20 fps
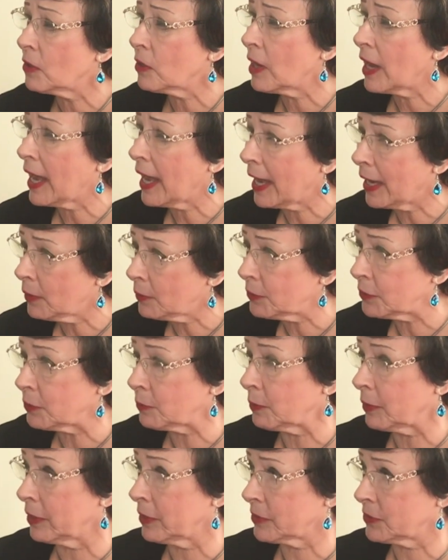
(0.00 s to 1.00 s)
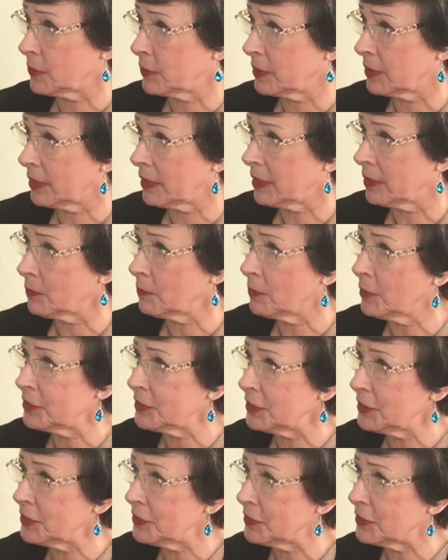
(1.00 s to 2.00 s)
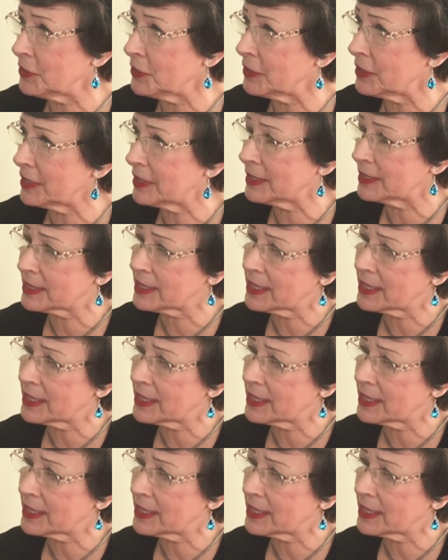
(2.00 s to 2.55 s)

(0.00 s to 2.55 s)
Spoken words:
how you worked with it. What did you do this